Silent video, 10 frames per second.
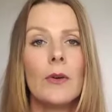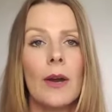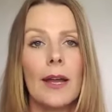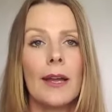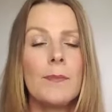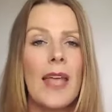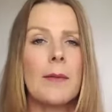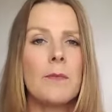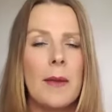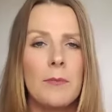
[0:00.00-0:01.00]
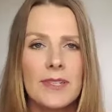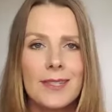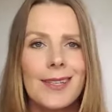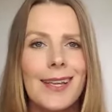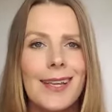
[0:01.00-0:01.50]
right? And
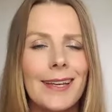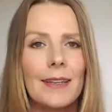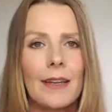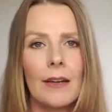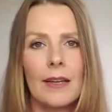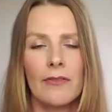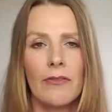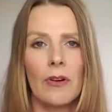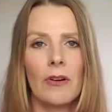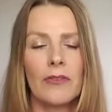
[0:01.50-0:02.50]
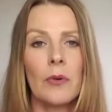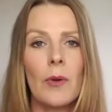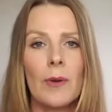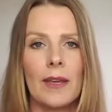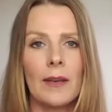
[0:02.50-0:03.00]
particularly for
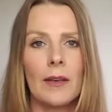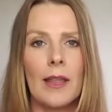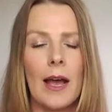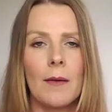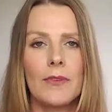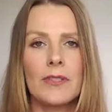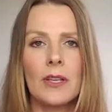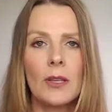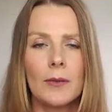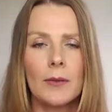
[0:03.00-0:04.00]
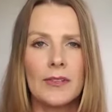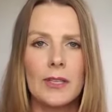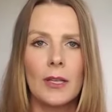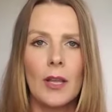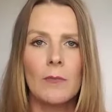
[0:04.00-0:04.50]
women, there's
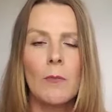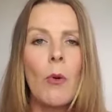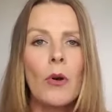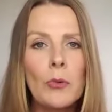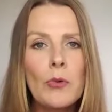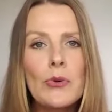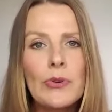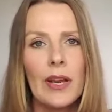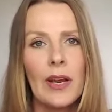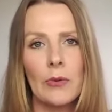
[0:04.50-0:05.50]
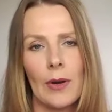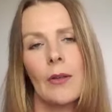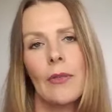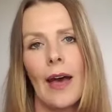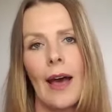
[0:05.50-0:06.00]
a lot more wounding
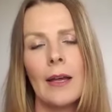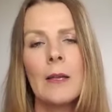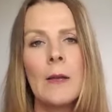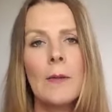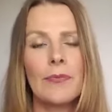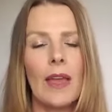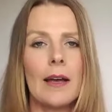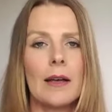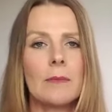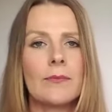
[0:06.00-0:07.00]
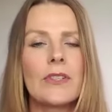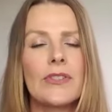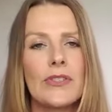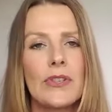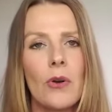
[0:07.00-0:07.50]
around that.
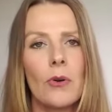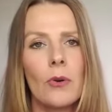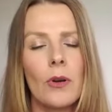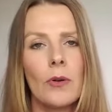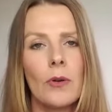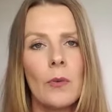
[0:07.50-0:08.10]
So